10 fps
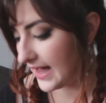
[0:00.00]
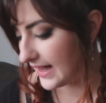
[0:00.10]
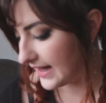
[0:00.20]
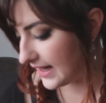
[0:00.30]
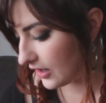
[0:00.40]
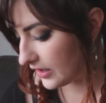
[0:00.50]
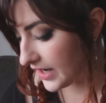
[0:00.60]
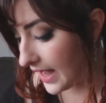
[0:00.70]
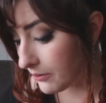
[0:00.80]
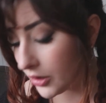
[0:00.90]

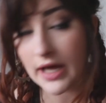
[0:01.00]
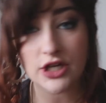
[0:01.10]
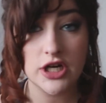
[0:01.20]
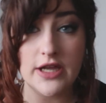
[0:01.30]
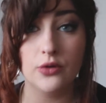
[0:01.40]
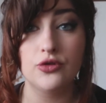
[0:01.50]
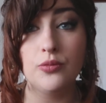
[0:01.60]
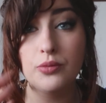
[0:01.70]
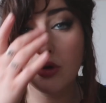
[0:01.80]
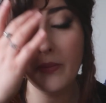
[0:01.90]
Now I'm gonna actually go
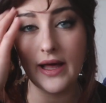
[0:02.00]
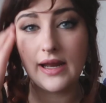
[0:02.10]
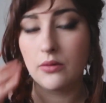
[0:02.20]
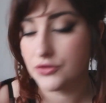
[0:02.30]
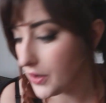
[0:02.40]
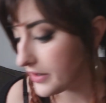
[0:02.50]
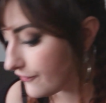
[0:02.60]
to Bluebell. I will try